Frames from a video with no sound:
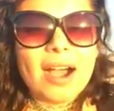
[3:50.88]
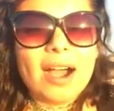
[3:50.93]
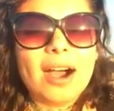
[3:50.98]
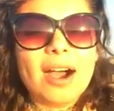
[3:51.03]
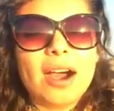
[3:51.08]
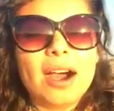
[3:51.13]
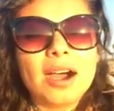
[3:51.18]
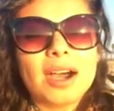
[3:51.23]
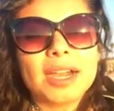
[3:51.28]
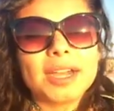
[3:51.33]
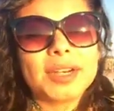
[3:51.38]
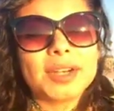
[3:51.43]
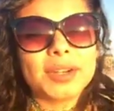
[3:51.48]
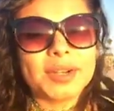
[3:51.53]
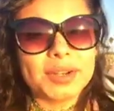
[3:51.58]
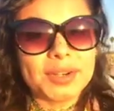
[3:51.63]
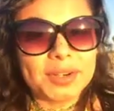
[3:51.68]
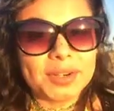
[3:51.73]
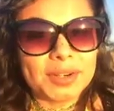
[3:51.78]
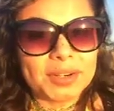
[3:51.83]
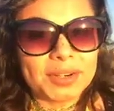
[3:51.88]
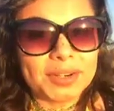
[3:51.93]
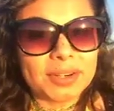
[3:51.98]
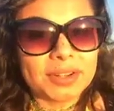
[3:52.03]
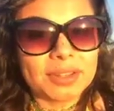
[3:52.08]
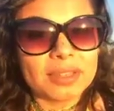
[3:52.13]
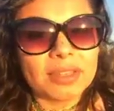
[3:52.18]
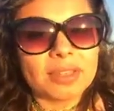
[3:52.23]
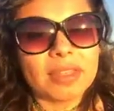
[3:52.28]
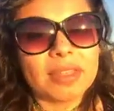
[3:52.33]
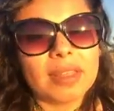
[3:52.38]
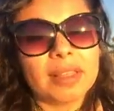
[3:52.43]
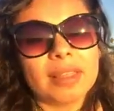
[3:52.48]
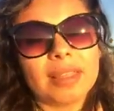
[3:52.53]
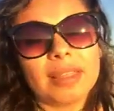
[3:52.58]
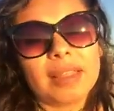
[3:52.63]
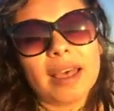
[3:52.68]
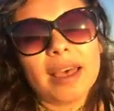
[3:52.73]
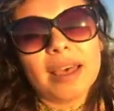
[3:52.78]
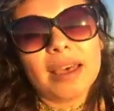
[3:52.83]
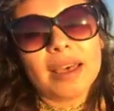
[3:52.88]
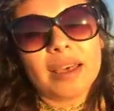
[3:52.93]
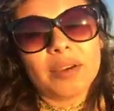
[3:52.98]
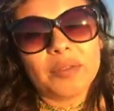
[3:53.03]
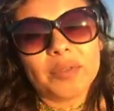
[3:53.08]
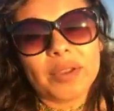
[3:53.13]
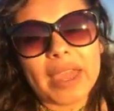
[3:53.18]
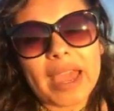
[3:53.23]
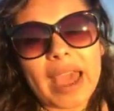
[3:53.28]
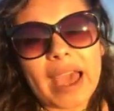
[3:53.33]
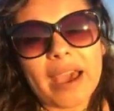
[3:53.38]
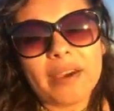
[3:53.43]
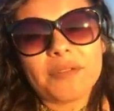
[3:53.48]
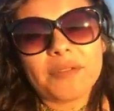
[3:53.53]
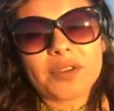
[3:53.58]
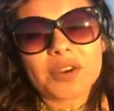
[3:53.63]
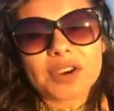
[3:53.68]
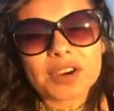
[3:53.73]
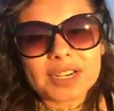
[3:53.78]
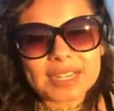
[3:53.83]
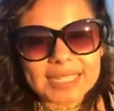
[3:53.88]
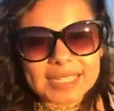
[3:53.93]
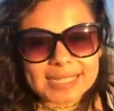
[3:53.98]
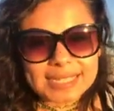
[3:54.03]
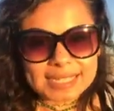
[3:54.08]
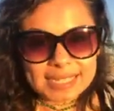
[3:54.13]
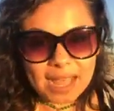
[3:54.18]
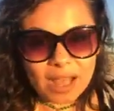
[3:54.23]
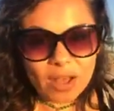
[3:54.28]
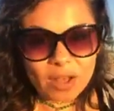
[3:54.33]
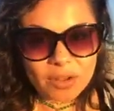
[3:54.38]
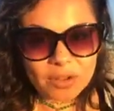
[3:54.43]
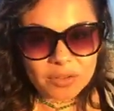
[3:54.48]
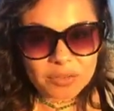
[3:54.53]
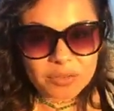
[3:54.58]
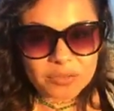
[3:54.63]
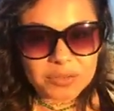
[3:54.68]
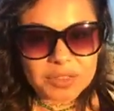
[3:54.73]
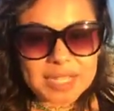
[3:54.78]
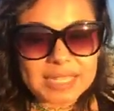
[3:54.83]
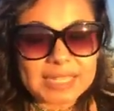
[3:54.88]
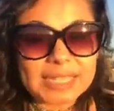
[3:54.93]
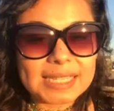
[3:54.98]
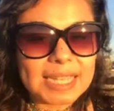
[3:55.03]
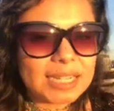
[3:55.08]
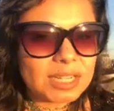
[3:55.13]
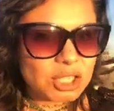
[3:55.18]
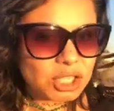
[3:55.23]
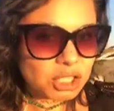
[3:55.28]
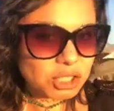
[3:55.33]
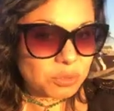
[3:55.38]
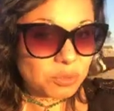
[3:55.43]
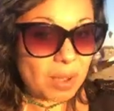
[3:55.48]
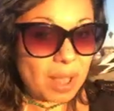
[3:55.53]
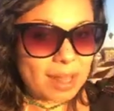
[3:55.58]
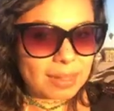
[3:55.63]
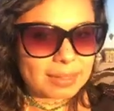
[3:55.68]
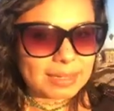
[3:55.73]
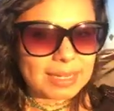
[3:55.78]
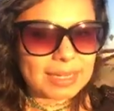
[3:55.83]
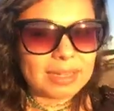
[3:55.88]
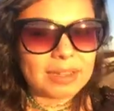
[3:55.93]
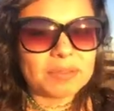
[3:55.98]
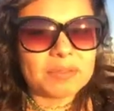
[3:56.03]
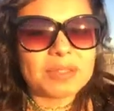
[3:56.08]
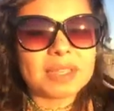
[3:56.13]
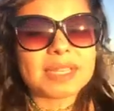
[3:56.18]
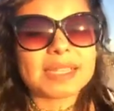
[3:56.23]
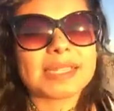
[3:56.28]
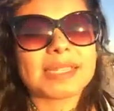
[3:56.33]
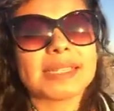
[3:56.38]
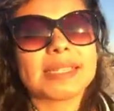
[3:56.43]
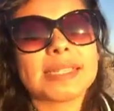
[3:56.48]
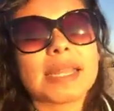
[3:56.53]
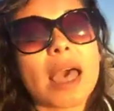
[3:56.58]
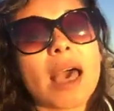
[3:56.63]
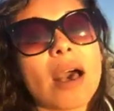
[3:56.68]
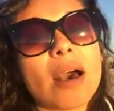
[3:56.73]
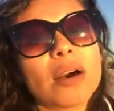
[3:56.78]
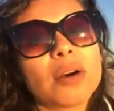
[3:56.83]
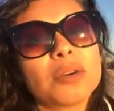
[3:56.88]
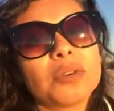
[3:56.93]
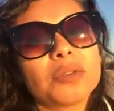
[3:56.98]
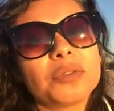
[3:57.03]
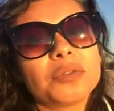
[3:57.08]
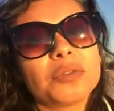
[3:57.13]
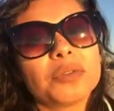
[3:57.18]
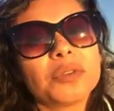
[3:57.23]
honor the love we have for ourselves, the sensuality of the self.